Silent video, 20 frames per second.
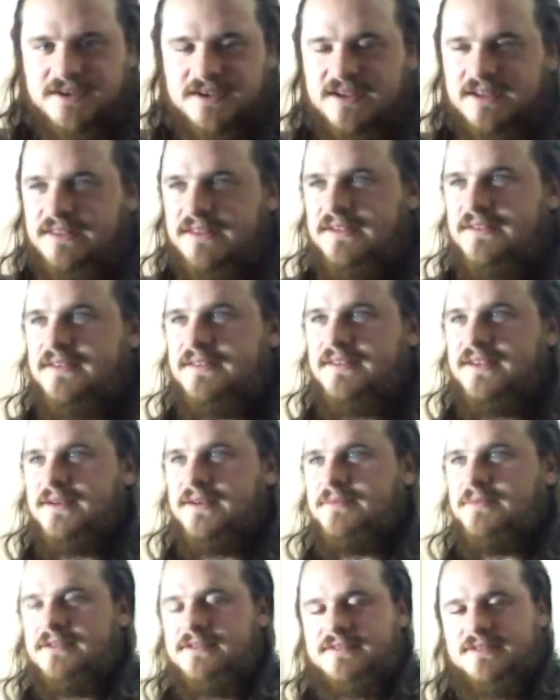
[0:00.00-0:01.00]
And this is like
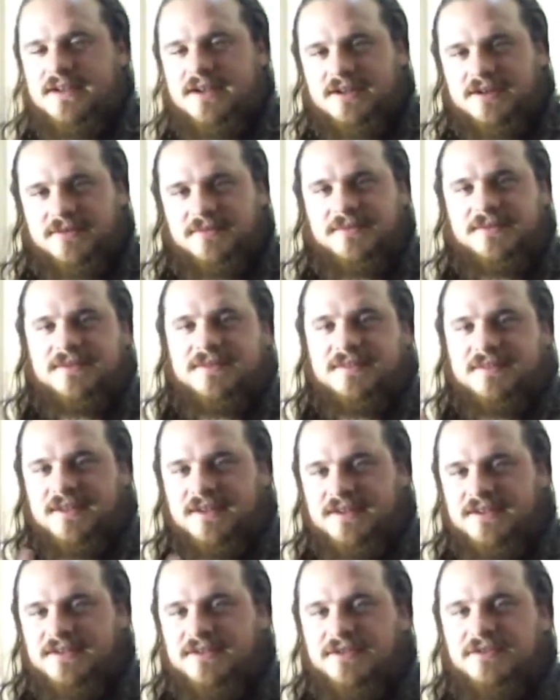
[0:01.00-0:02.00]
prasadam. This is like,
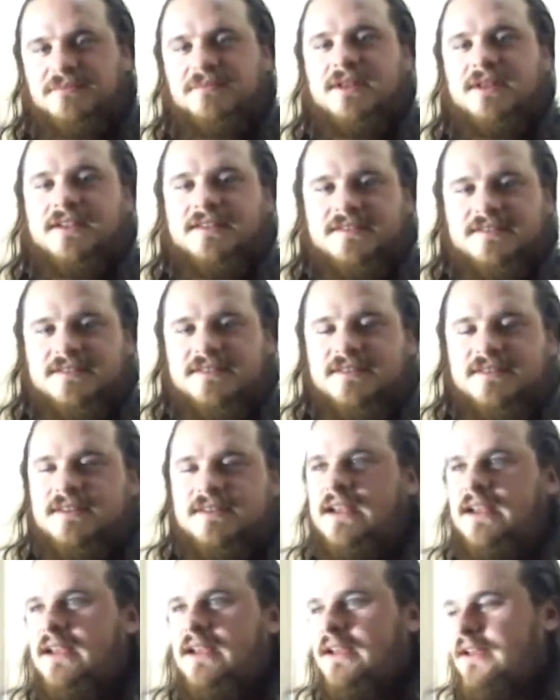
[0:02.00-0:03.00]
you know, blessed
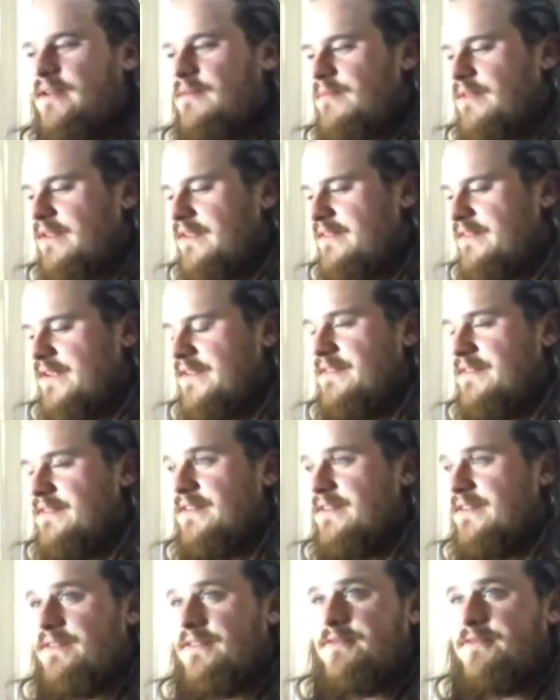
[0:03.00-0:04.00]

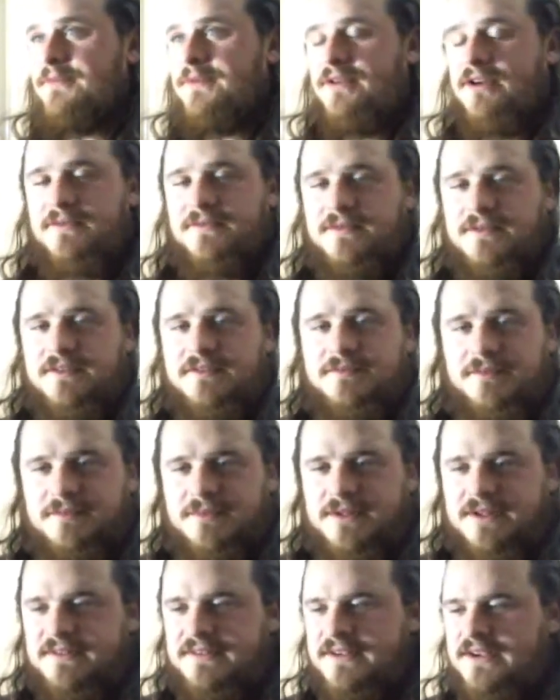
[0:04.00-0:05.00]
sustenance that's been offered. It's been
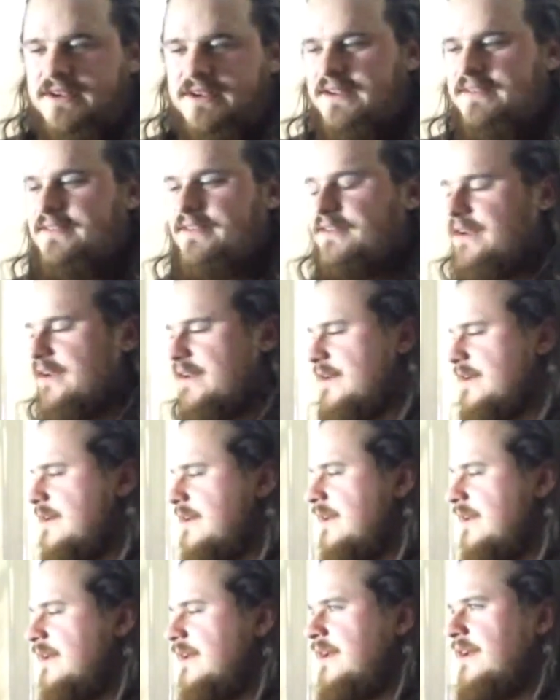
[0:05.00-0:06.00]
blessed and consecrated.
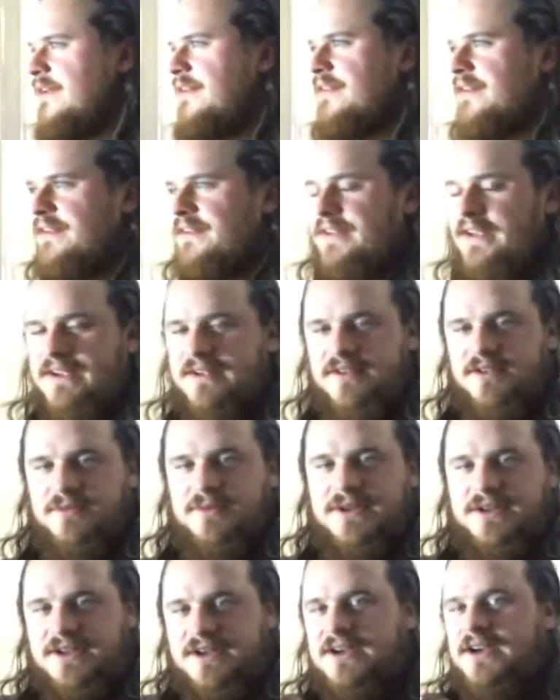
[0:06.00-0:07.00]
So you can take a little bit
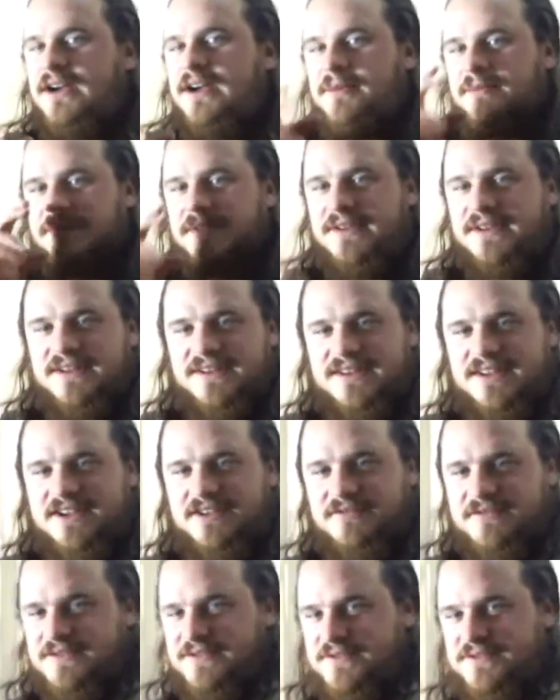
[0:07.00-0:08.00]
in a cup and take a
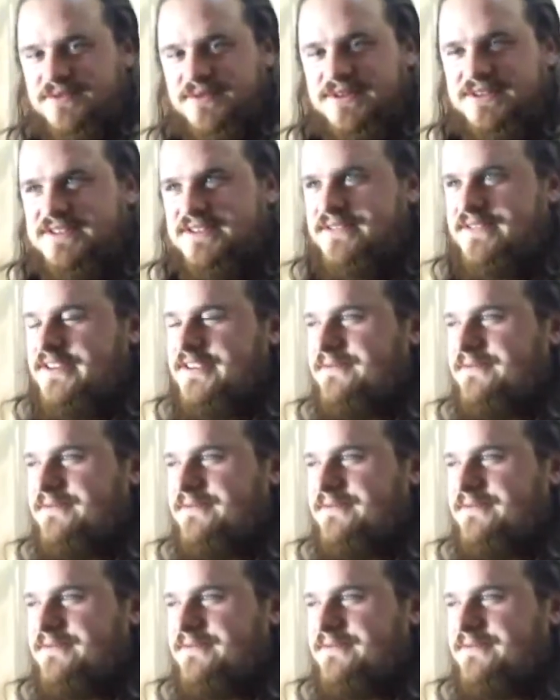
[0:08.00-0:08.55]
few swigs of it.